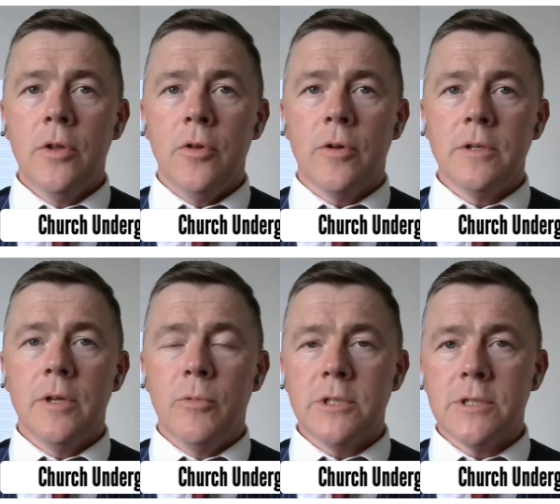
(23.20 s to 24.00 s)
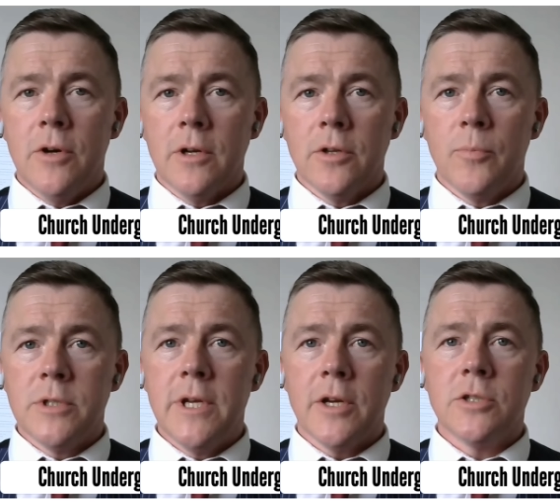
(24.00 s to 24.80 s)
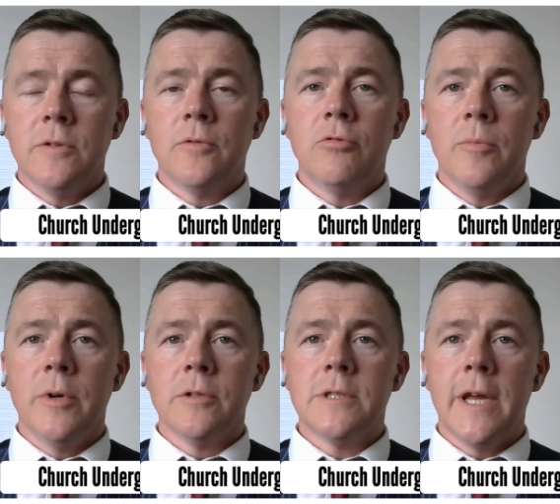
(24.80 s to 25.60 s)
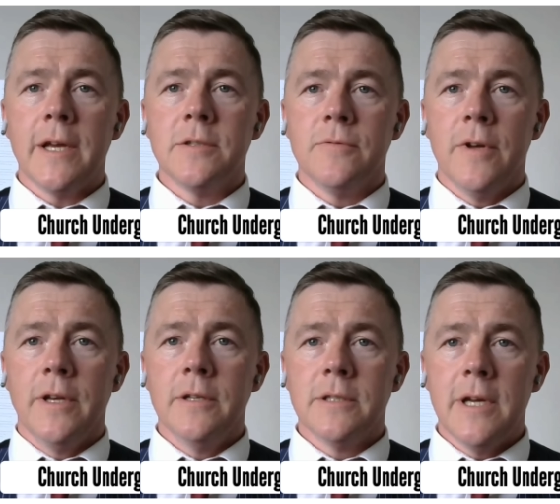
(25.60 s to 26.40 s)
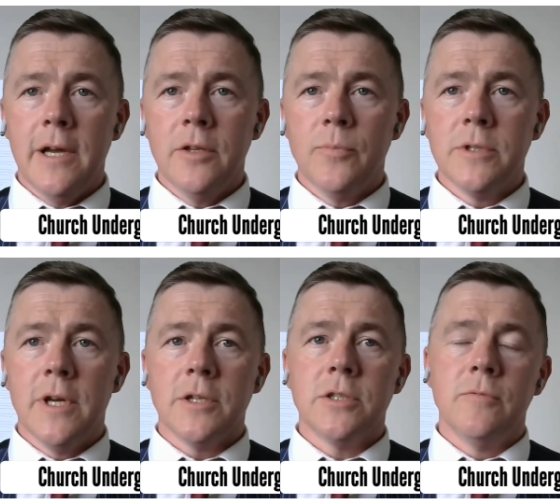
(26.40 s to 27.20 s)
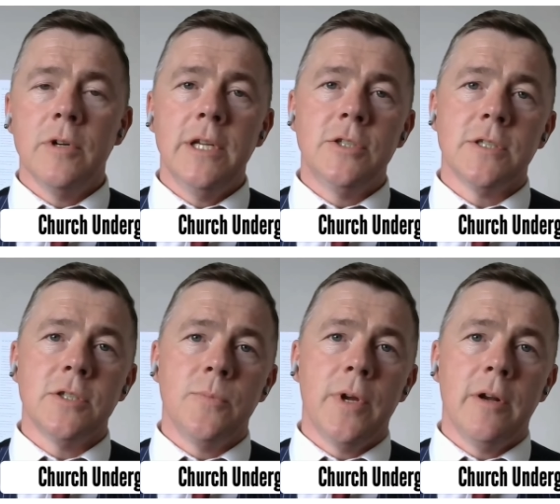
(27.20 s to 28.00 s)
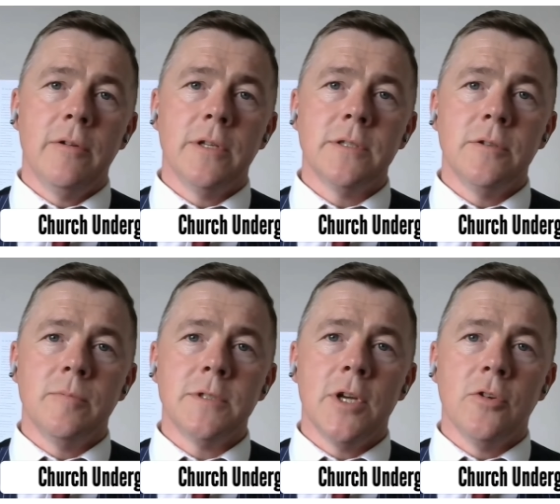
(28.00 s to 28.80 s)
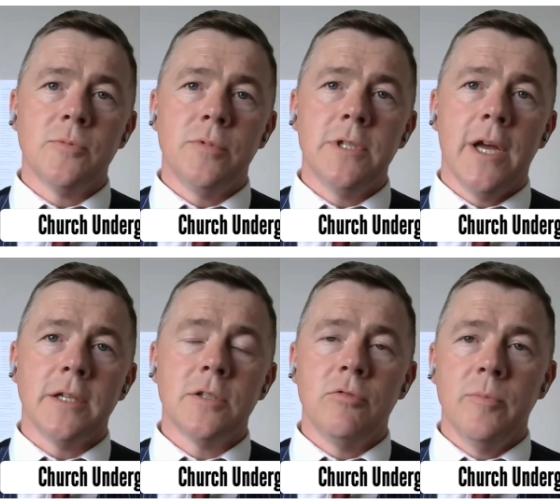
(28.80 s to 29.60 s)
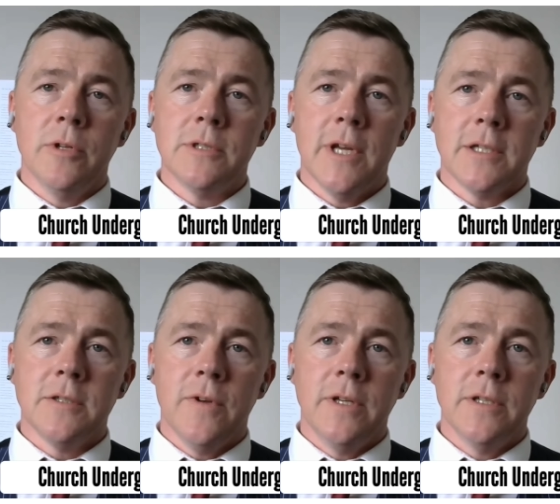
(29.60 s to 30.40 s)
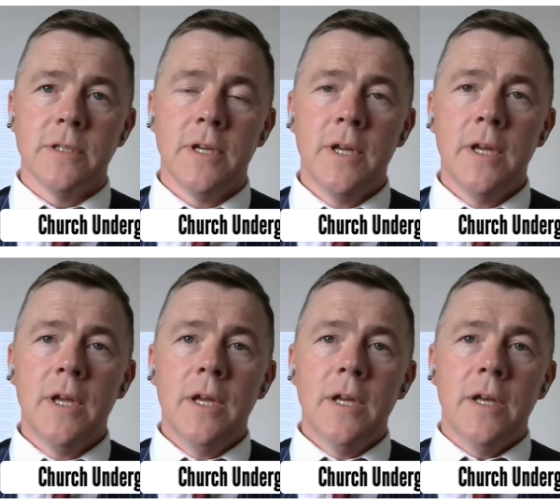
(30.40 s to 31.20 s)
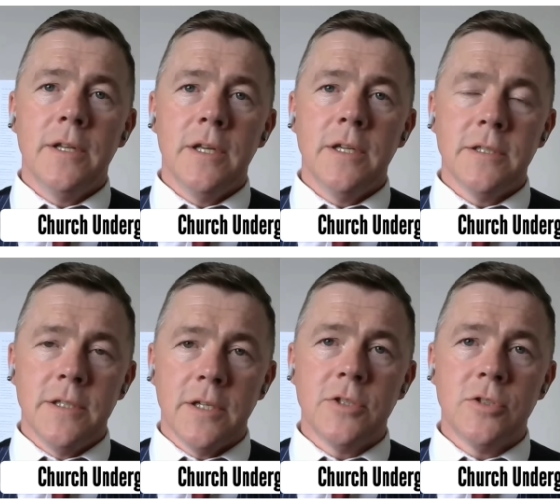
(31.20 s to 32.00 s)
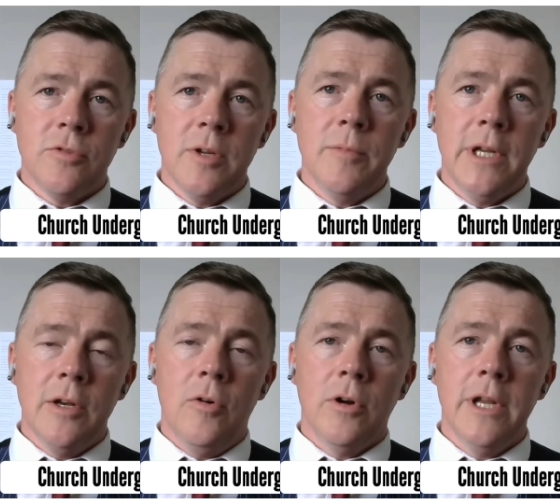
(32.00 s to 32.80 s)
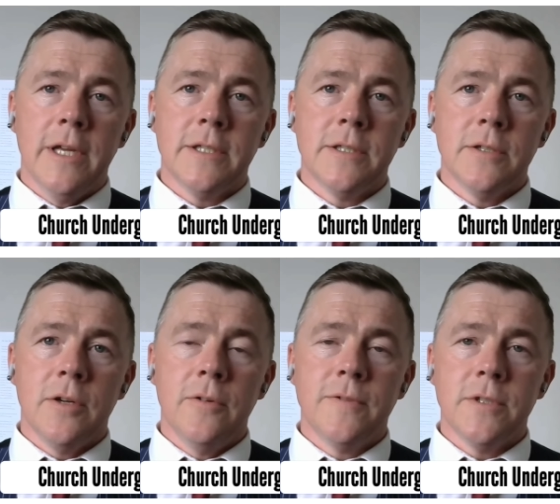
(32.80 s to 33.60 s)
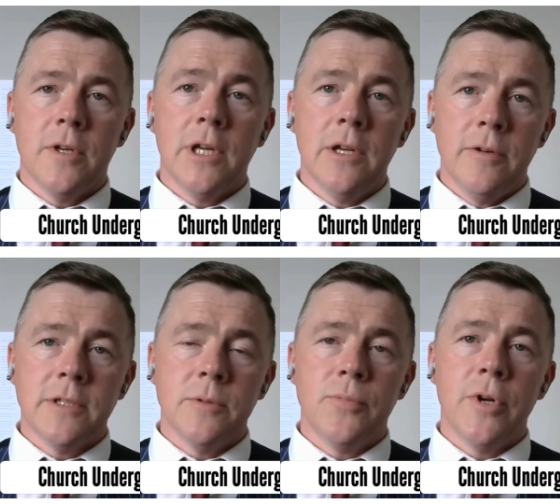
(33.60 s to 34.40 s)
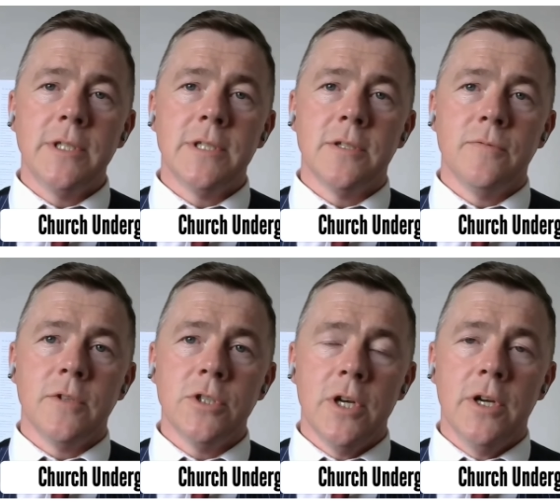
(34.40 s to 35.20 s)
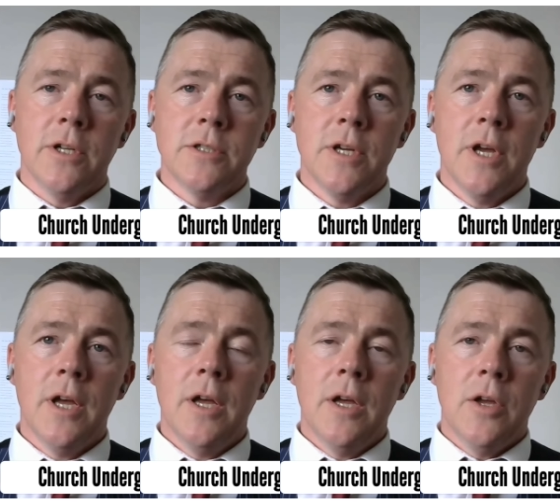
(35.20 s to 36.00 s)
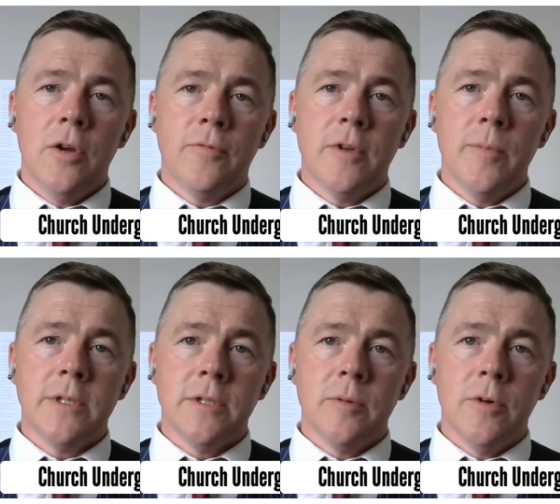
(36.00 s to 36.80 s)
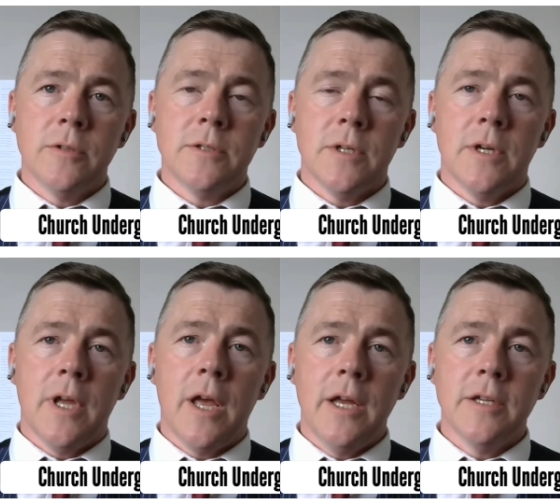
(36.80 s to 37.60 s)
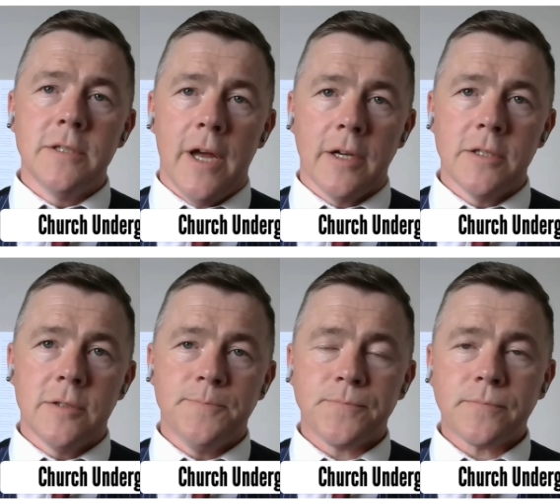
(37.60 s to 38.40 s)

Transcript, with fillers: which is titled "The Protection of Criminal Sex Offenders and the Protection of Religious Superiors Who Themselves Protect Criminal Sex Offenders," it is an extremely long list, of, including some princes of the Church, who have committed the most heinous acts,